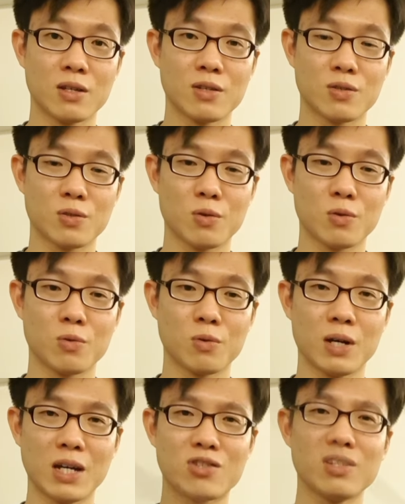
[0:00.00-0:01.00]

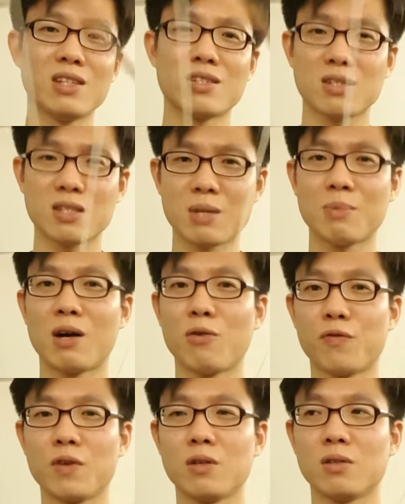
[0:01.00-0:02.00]
So actually this one somehow
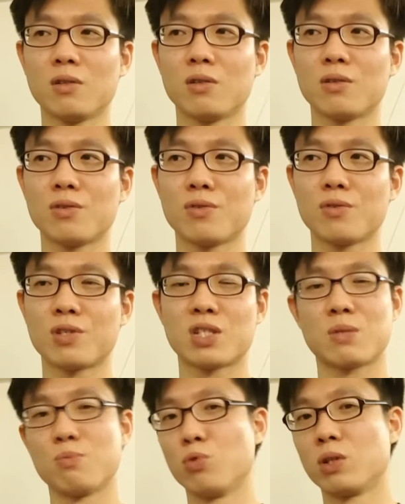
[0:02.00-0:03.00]
feels
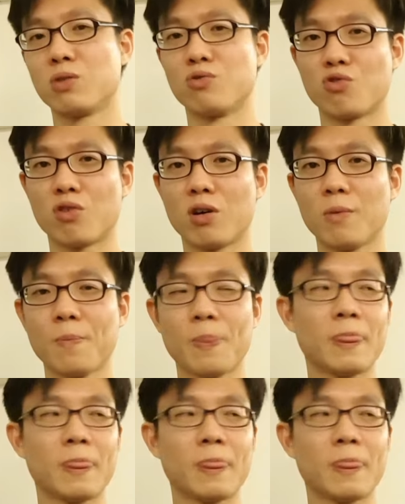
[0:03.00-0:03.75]
smoother to draw.